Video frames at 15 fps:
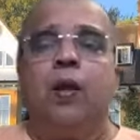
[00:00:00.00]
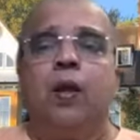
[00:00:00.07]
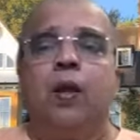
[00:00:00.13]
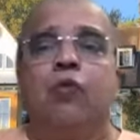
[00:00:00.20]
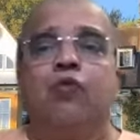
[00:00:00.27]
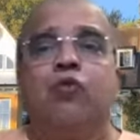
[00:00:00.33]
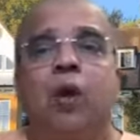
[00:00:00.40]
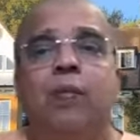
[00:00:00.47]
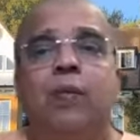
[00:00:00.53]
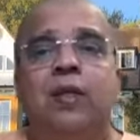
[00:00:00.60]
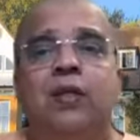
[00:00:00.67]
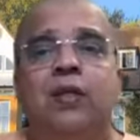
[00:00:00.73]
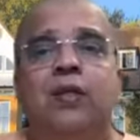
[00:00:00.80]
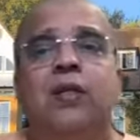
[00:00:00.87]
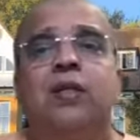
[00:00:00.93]
Now
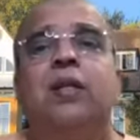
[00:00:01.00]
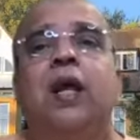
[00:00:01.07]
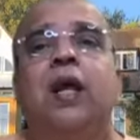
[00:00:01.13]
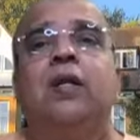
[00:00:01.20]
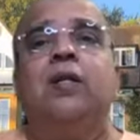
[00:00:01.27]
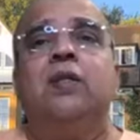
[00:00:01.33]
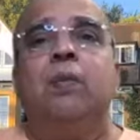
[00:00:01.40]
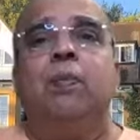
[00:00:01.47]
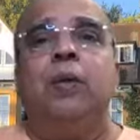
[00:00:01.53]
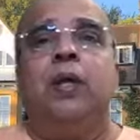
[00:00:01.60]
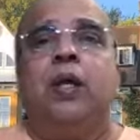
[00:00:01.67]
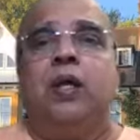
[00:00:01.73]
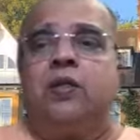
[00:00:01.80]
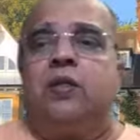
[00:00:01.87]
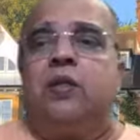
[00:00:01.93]
Swamiji says that is the
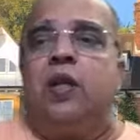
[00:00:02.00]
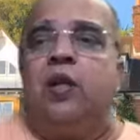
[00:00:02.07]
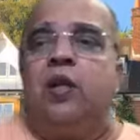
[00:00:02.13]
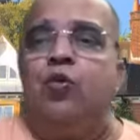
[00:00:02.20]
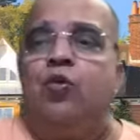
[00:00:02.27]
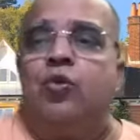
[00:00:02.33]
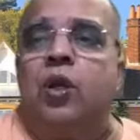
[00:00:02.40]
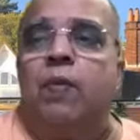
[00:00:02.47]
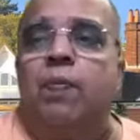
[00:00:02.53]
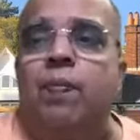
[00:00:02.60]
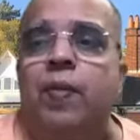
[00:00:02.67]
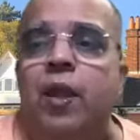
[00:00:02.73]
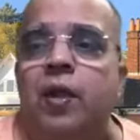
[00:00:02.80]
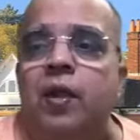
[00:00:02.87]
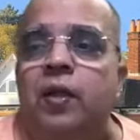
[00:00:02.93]
biggest delusion.
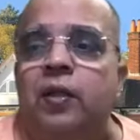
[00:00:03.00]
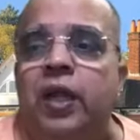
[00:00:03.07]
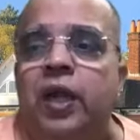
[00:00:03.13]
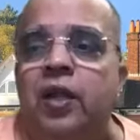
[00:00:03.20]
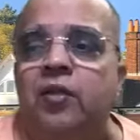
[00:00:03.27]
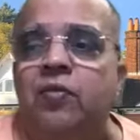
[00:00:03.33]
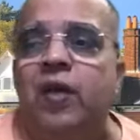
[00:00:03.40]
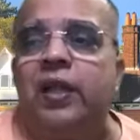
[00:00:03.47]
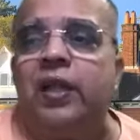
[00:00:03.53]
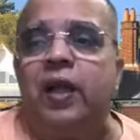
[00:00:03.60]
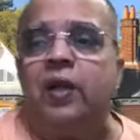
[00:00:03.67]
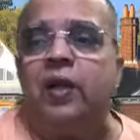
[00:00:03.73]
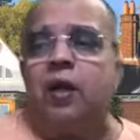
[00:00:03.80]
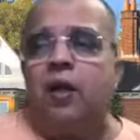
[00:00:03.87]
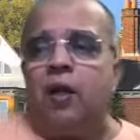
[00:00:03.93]
That is why
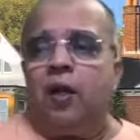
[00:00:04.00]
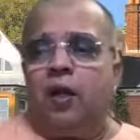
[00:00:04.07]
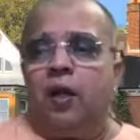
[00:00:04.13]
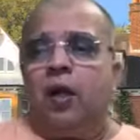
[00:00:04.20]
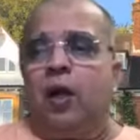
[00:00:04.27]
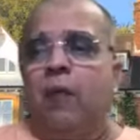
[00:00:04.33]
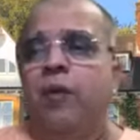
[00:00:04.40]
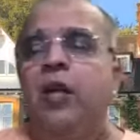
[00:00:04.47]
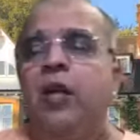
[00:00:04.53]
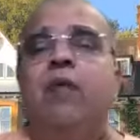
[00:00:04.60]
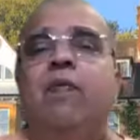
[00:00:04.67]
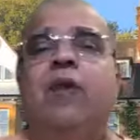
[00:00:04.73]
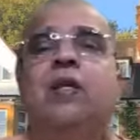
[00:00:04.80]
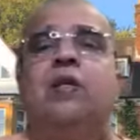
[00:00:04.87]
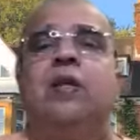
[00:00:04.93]
that
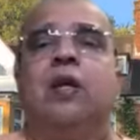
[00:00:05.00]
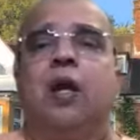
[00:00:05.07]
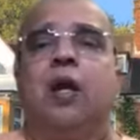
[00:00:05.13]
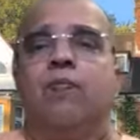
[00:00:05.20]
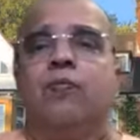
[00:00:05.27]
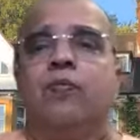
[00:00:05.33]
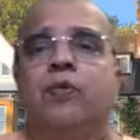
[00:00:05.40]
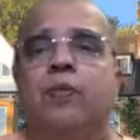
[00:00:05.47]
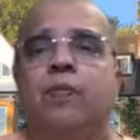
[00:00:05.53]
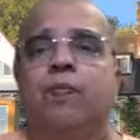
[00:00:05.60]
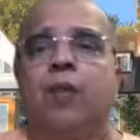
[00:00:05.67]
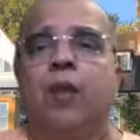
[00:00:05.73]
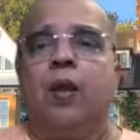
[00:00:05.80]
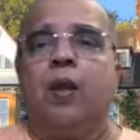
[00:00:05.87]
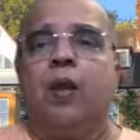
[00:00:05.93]
abhinivesha comes.
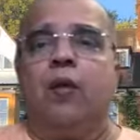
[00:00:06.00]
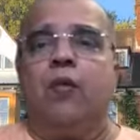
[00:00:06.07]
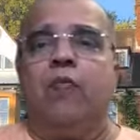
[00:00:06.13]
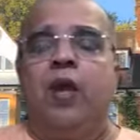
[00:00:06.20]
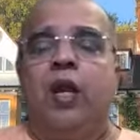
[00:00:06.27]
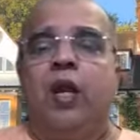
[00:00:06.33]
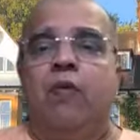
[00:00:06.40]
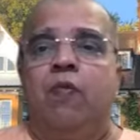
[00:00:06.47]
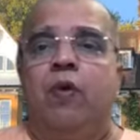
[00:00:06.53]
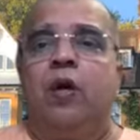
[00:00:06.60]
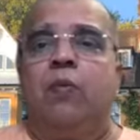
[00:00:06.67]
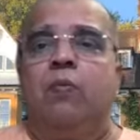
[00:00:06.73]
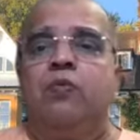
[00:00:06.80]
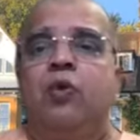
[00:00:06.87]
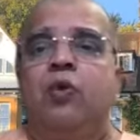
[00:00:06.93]
When a
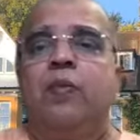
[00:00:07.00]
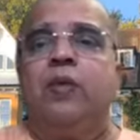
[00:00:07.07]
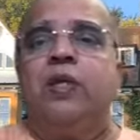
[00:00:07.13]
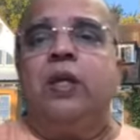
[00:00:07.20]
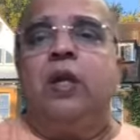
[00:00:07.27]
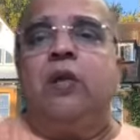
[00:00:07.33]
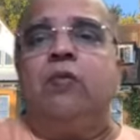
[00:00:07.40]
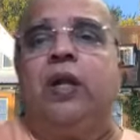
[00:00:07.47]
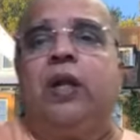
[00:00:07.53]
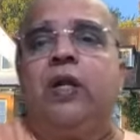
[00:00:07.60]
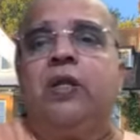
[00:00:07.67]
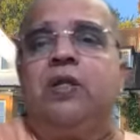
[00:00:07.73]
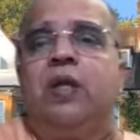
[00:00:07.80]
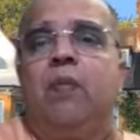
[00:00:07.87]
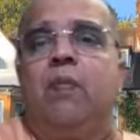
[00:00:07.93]
worm, Swamiji gave that
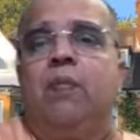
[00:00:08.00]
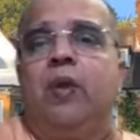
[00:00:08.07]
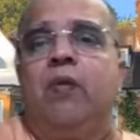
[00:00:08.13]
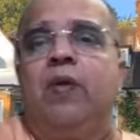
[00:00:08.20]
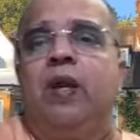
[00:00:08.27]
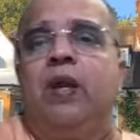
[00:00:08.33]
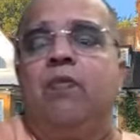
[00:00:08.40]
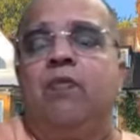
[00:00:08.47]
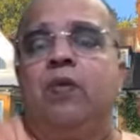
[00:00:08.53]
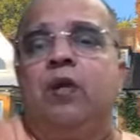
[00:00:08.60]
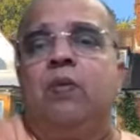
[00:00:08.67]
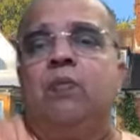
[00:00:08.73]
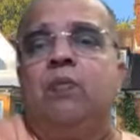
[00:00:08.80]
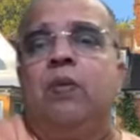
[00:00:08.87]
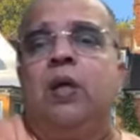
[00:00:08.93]
example, when a
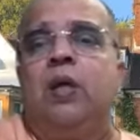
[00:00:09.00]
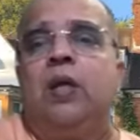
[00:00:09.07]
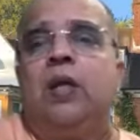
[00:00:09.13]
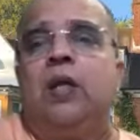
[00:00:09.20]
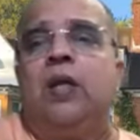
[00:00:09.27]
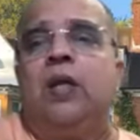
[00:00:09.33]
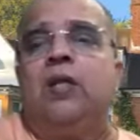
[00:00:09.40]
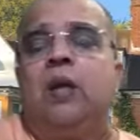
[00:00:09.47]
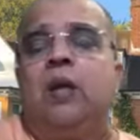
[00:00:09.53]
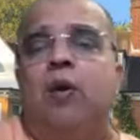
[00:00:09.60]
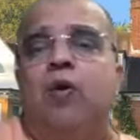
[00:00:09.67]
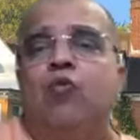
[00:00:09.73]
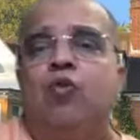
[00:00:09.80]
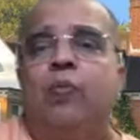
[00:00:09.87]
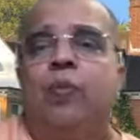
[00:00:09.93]
worm is
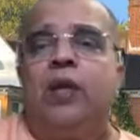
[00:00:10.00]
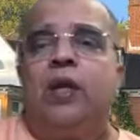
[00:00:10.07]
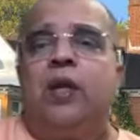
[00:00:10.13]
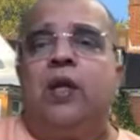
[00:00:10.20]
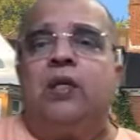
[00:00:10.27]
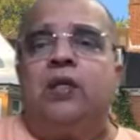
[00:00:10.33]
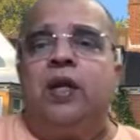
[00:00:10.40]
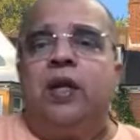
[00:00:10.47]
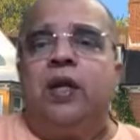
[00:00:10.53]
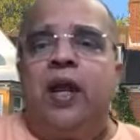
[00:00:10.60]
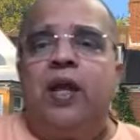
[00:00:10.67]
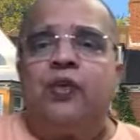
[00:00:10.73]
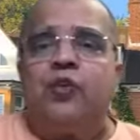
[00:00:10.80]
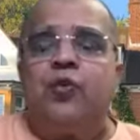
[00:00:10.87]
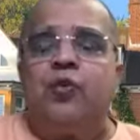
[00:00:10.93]
about to be crushed, it
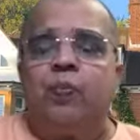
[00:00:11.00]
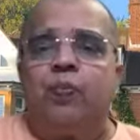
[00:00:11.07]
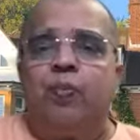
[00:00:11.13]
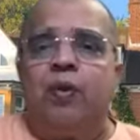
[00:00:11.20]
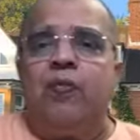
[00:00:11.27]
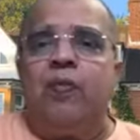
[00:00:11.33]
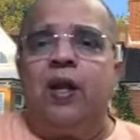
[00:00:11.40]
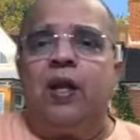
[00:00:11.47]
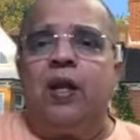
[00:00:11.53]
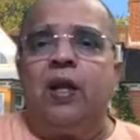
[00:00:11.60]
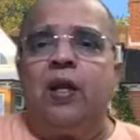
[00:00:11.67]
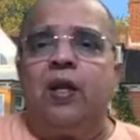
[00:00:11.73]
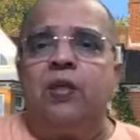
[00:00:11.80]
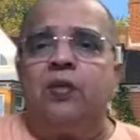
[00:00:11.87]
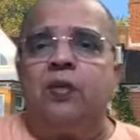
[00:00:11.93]
tries to prevent.
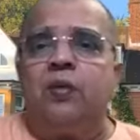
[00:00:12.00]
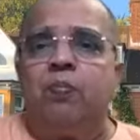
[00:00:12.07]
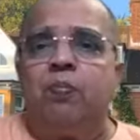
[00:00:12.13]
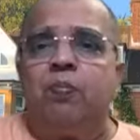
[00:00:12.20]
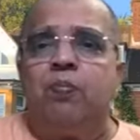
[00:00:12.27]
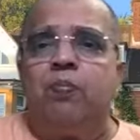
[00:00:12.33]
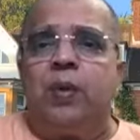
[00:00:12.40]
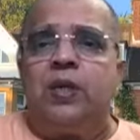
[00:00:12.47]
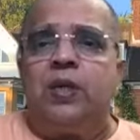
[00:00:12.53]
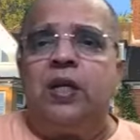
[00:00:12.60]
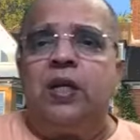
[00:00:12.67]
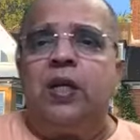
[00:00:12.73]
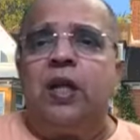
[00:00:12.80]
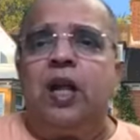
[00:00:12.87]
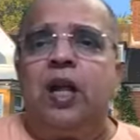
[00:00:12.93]
It is
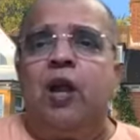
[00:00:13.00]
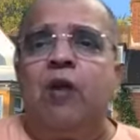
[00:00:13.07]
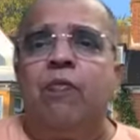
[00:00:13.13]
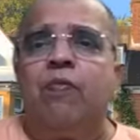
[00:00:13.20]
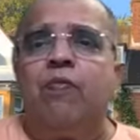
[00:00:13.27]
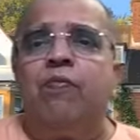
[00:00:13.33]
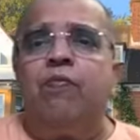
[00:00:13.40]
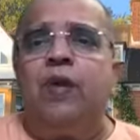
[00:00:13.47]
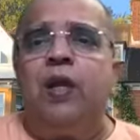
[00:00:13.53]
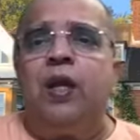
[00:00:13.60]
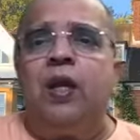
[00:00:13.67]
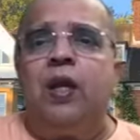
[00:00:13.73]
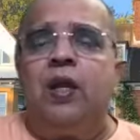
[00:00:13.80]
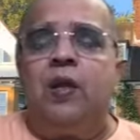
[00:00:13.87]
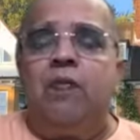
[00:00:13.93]
present in
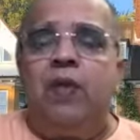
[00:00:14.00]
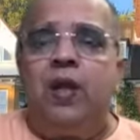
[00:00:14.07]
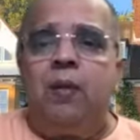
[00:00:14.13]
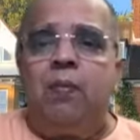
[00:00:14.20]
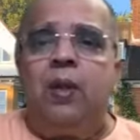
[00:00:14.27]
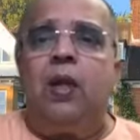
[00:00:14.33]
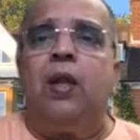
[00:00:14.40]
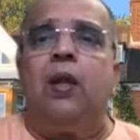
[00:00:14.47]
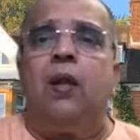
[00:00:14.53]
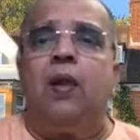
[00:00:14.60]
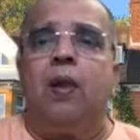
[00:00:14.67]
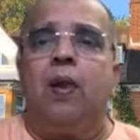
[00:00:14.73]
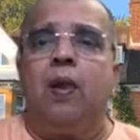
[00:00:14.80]
every living being.